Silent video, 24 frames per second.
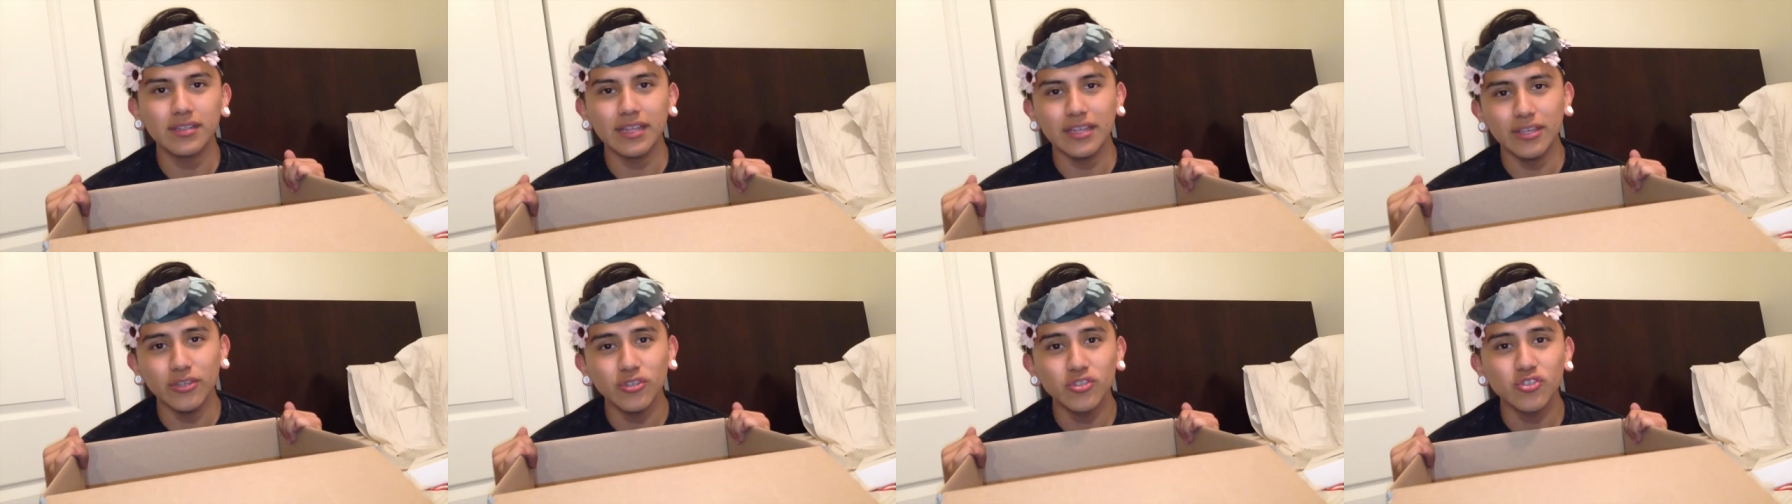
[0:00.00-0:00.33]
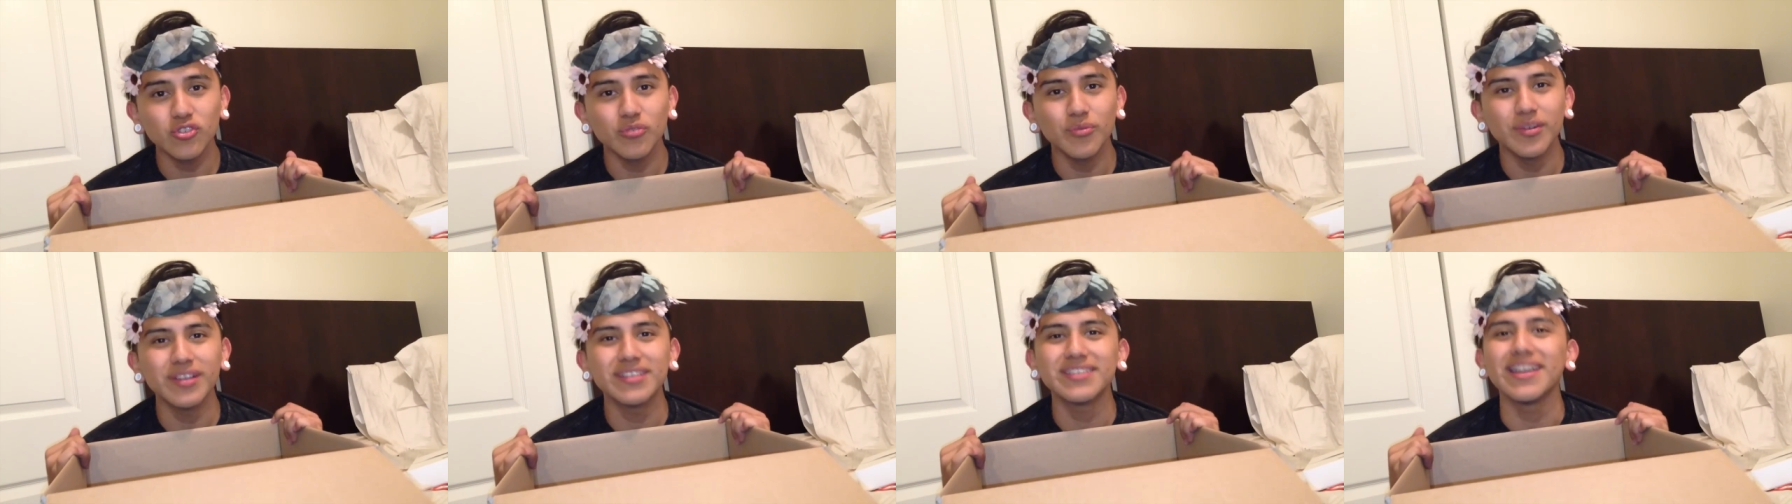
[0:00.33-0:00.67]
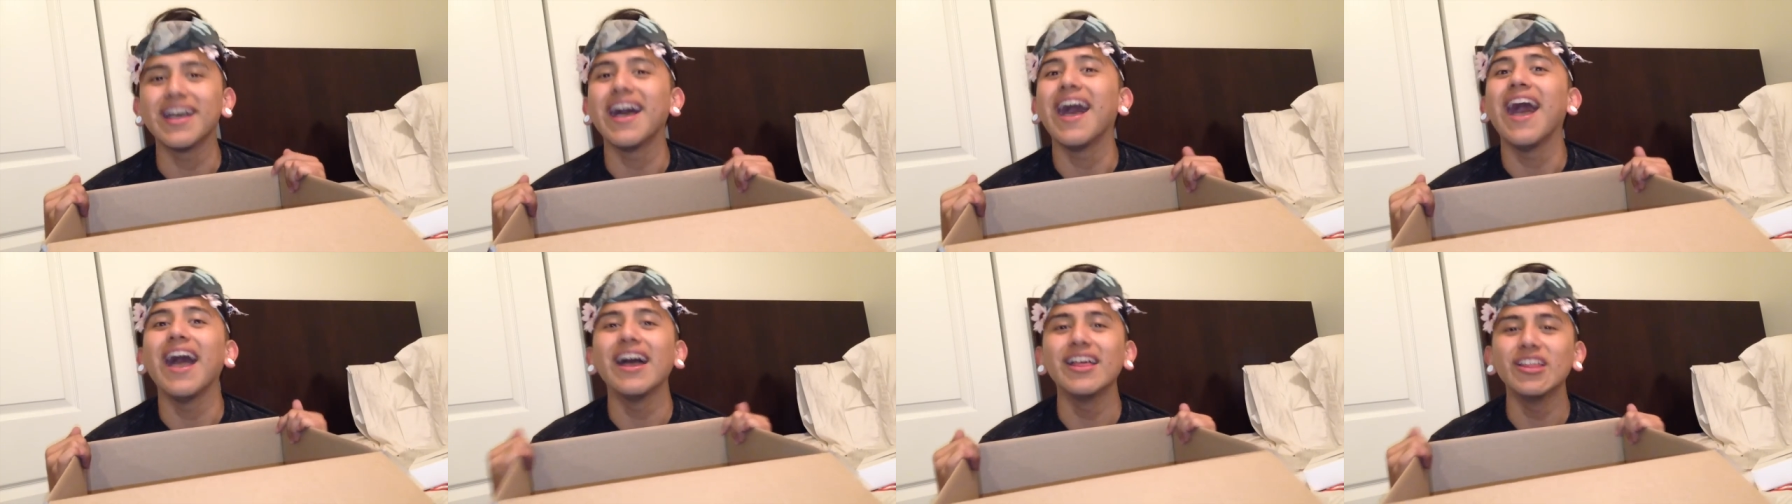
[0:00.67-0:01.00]
Thank you so much. I
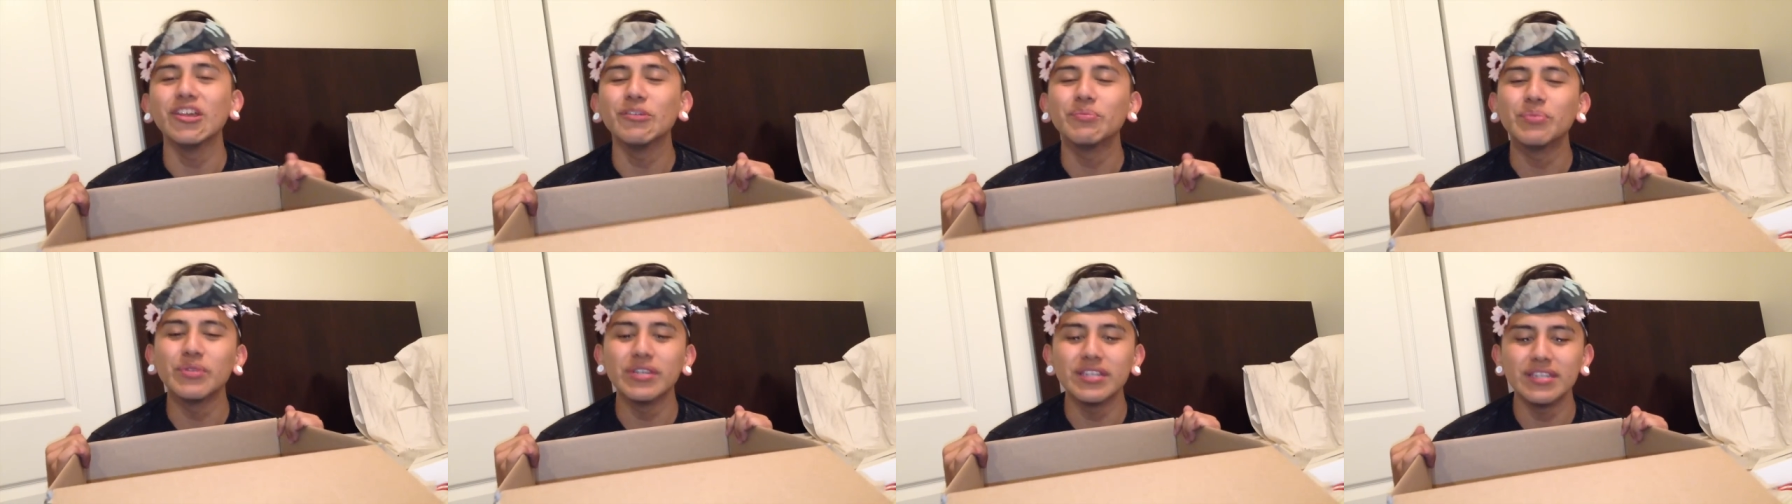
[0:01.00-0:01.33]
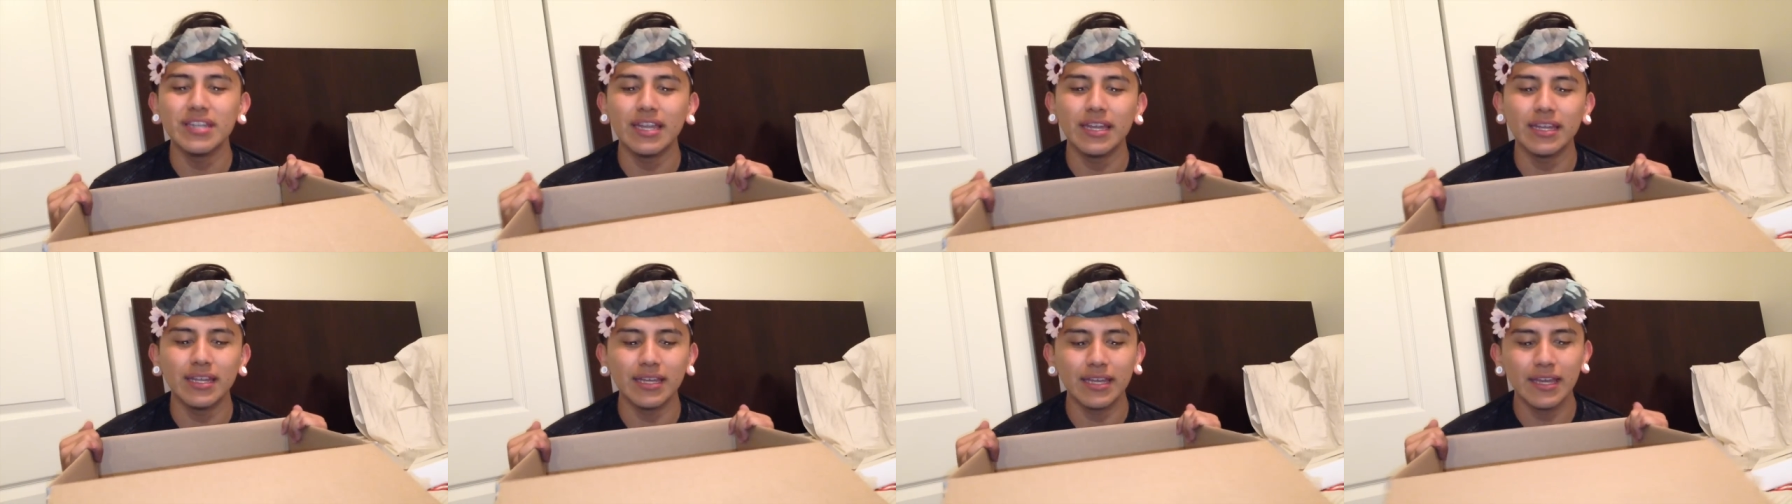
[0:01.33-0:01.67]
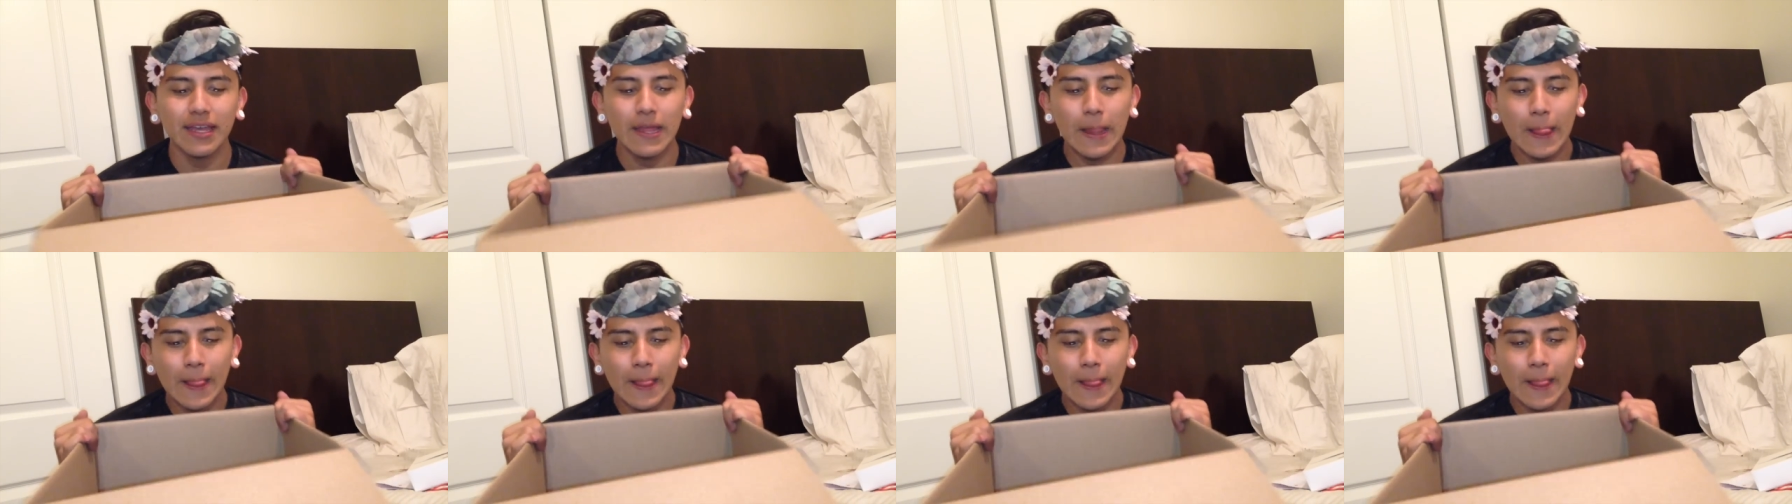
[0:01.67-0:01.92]
highly appreciate it.